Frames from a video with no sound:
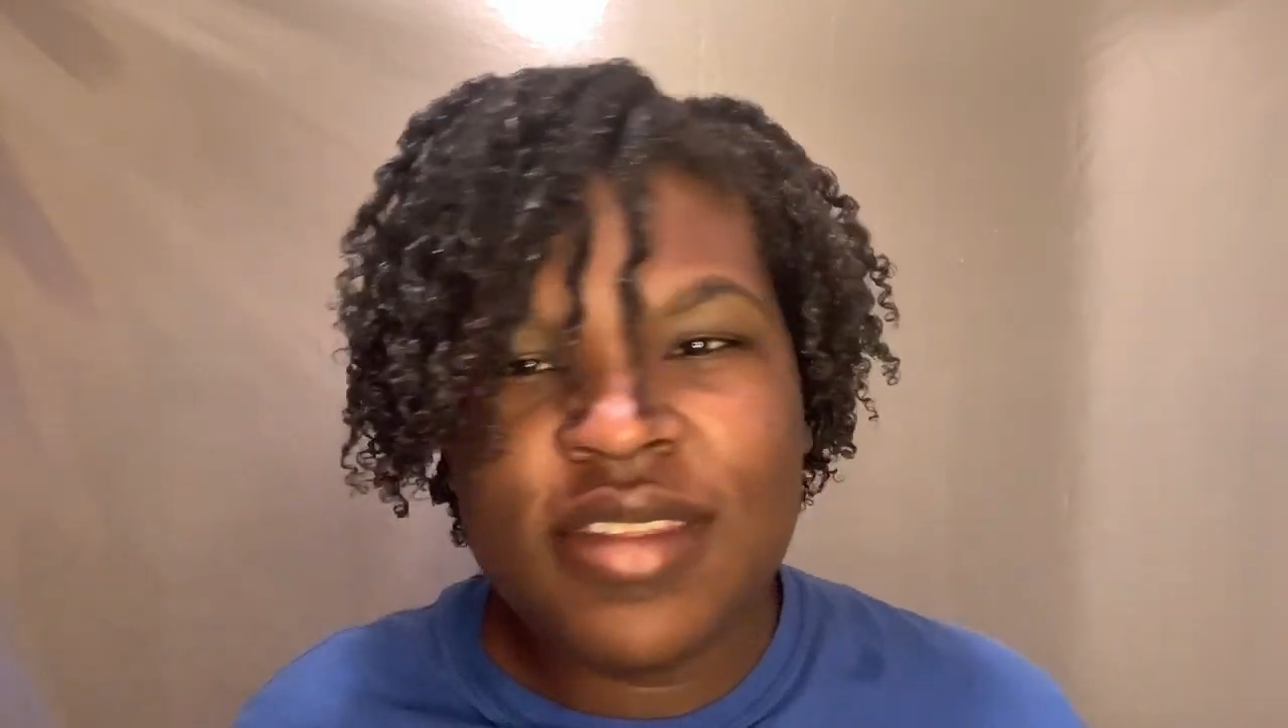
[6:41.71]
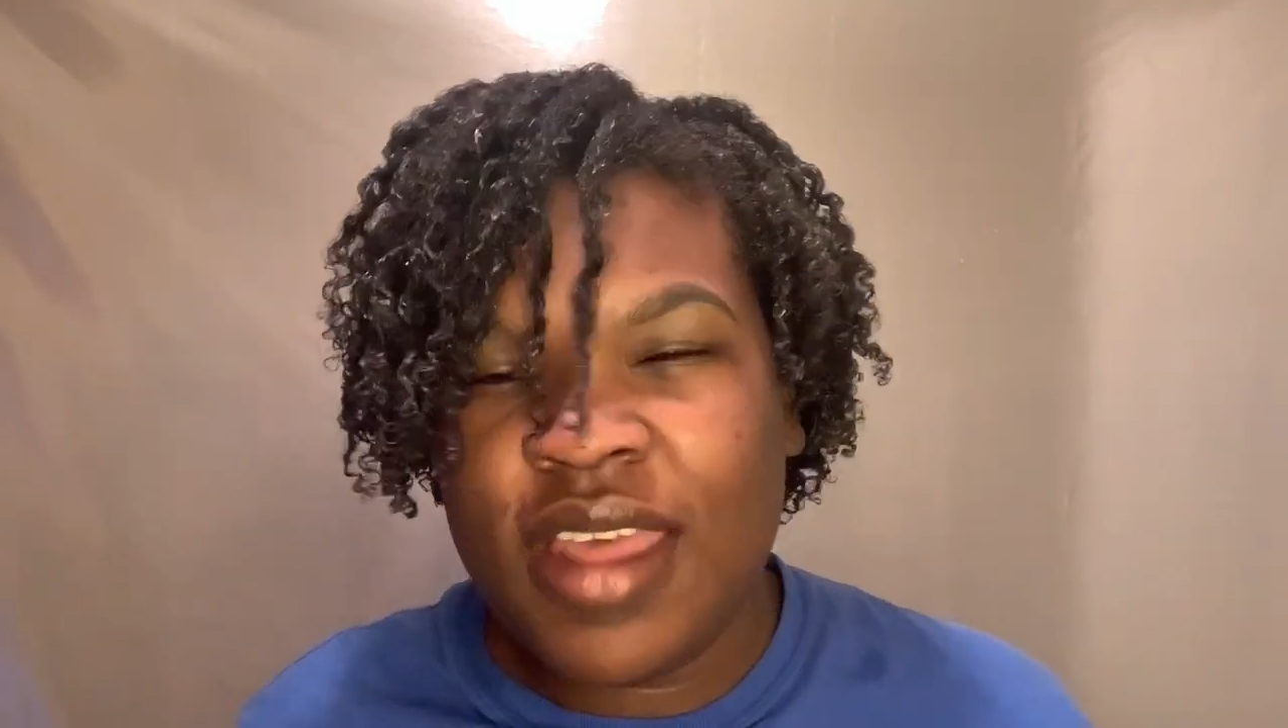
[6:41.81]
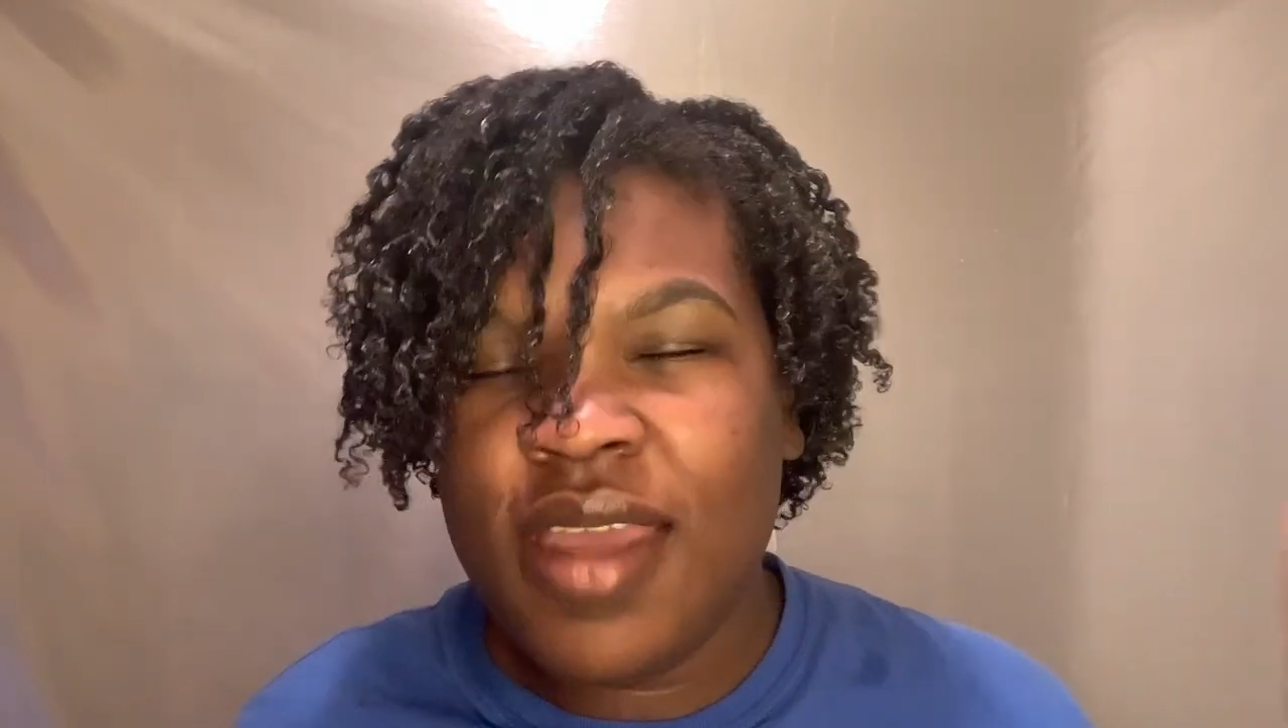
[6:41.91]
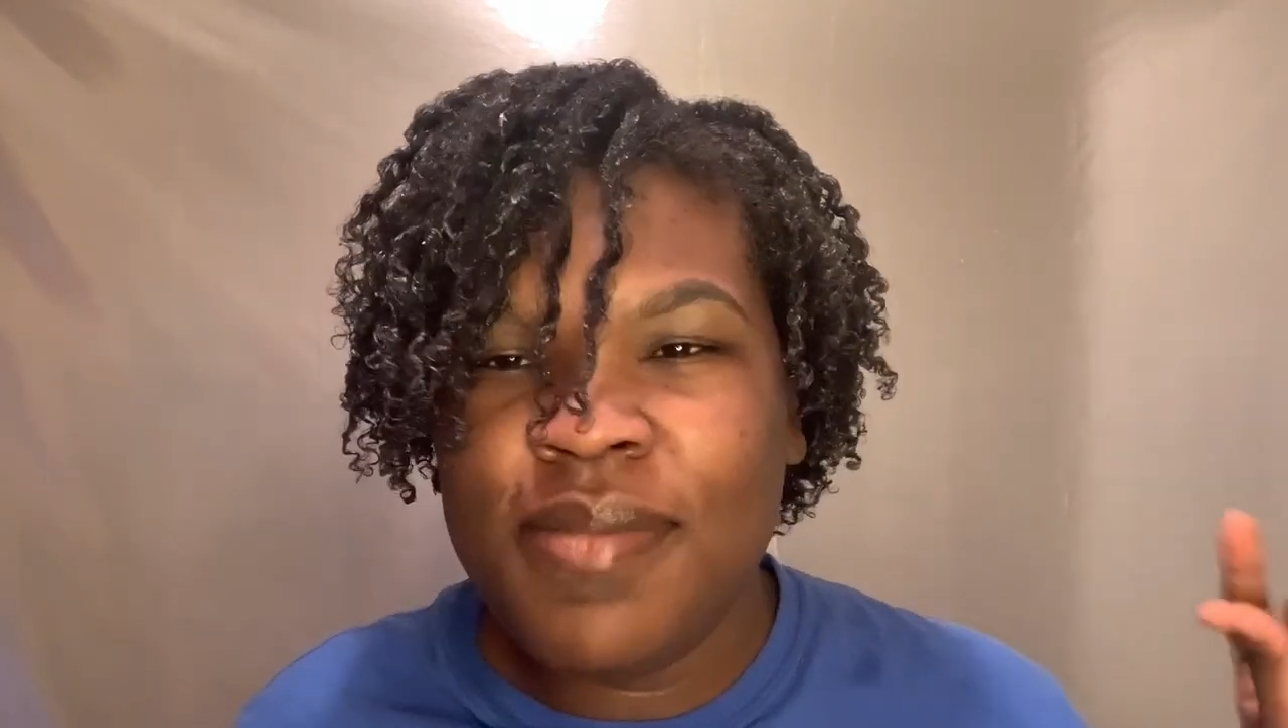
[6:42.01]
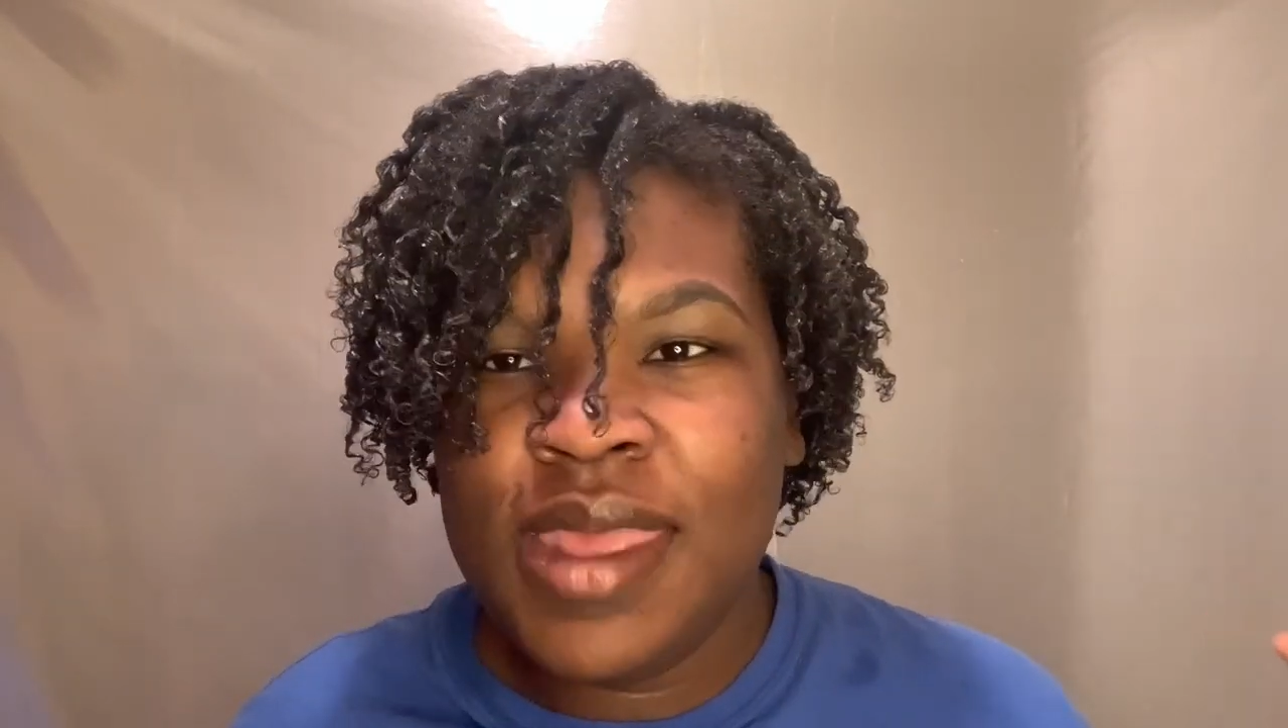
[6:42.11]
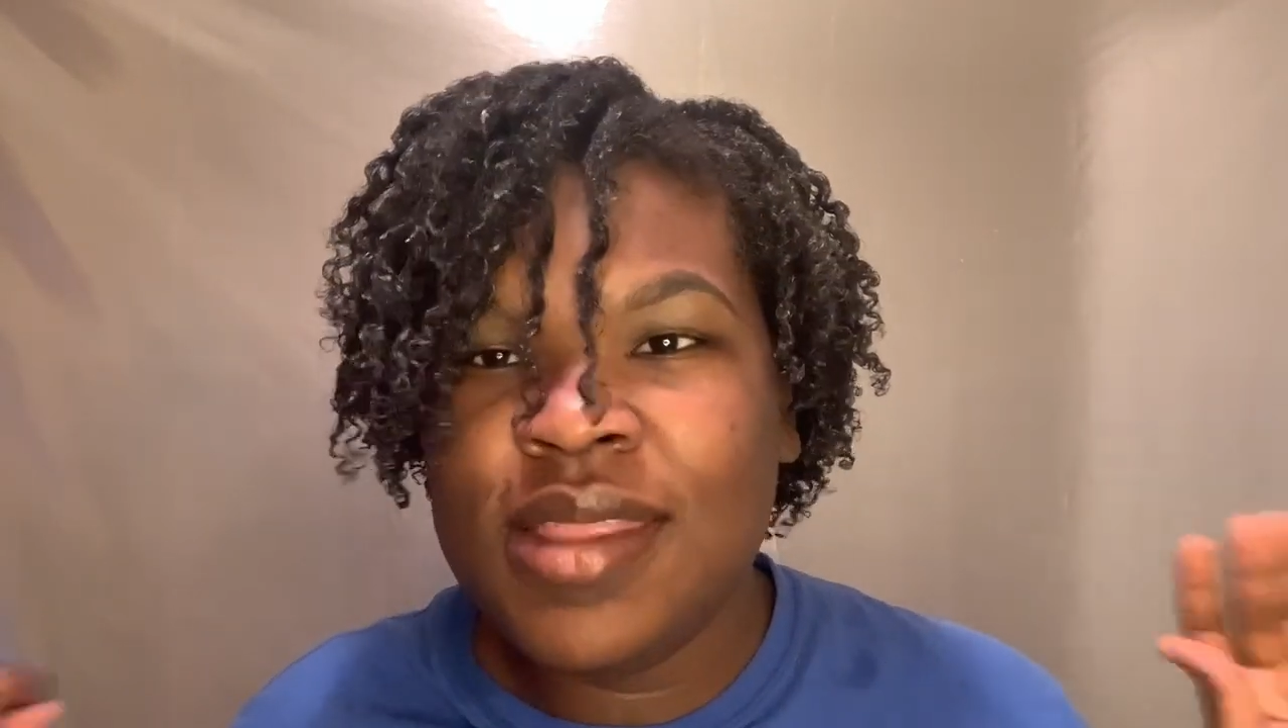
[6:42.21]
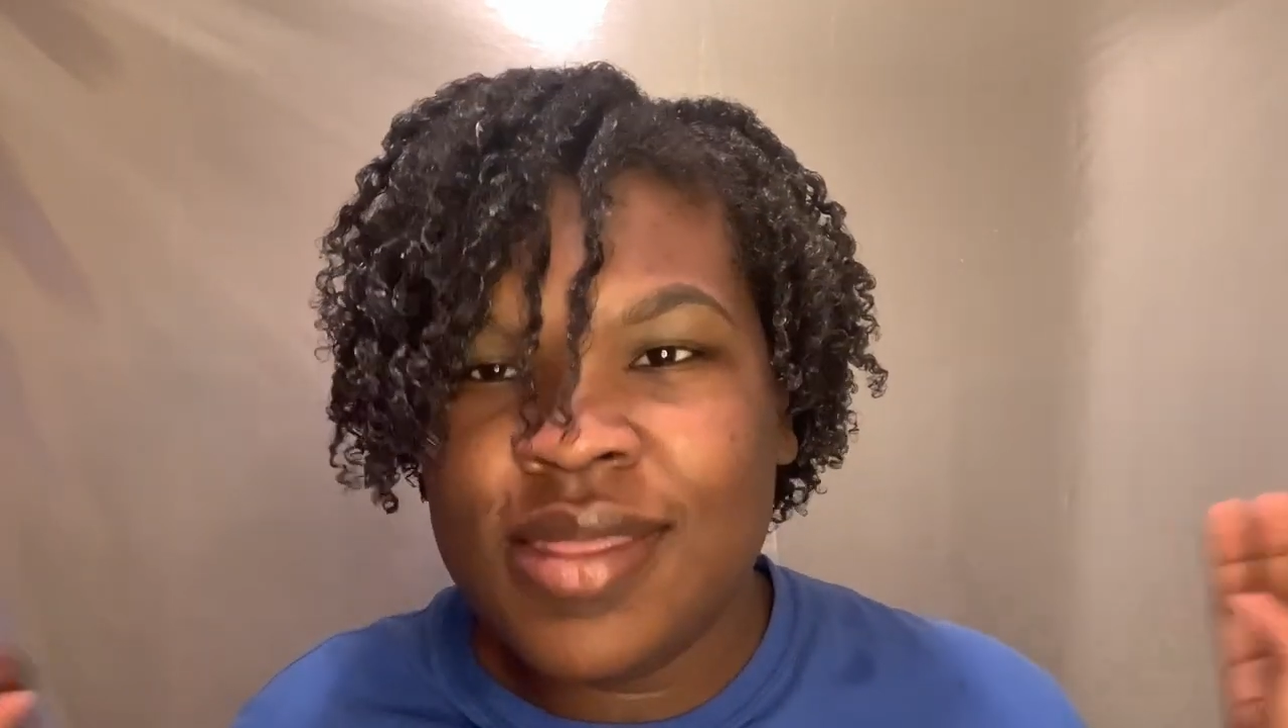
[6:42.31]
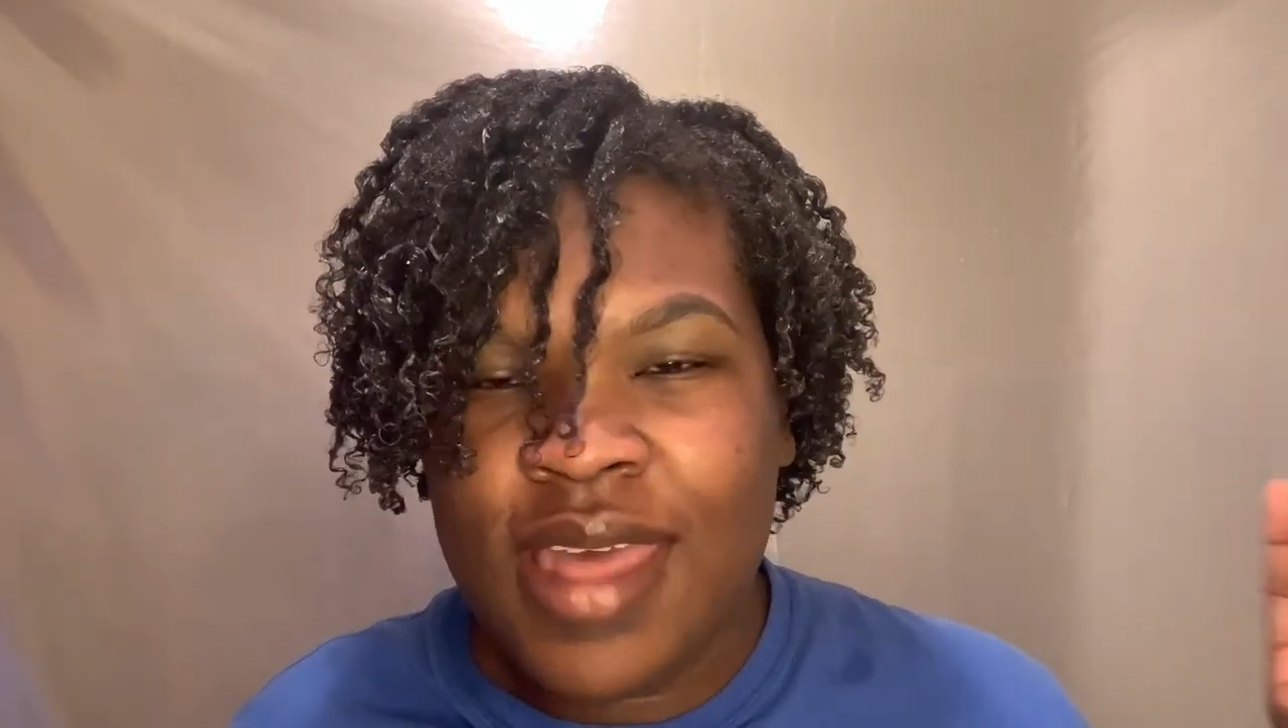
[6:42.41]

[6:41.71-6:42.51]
take me